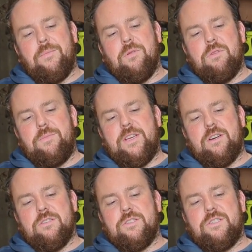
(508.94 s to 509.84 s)
purely
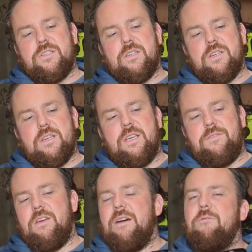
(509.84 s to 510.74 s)
because
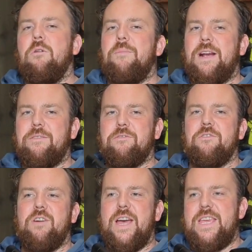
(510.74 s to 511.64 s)
if you have one mag
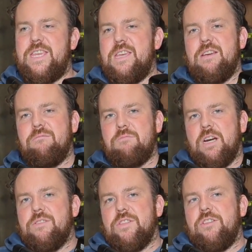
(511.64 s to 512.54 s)
for a
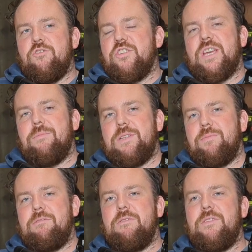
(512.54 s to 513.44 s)
gun that you just happen to
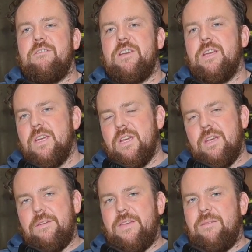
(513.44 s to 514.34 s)
be reviewing,
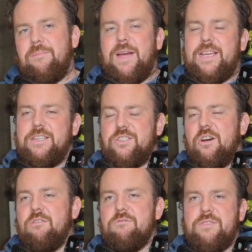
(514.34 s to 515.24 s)
if that mag gets
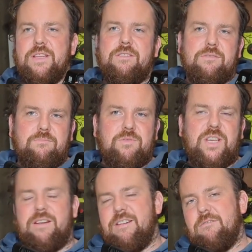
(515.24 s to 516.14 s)
cold then you're
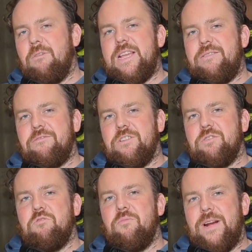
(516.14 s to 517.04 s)
sat around waiting for it
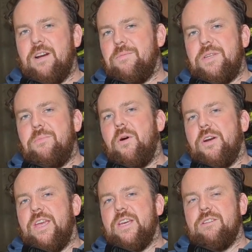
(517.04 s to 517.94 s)
to warm back up in your
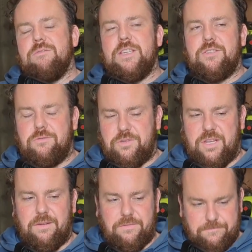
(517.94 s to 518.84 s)
pocket and all this sort of
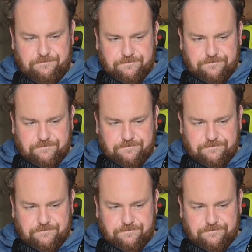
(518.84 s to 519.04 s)
stuff.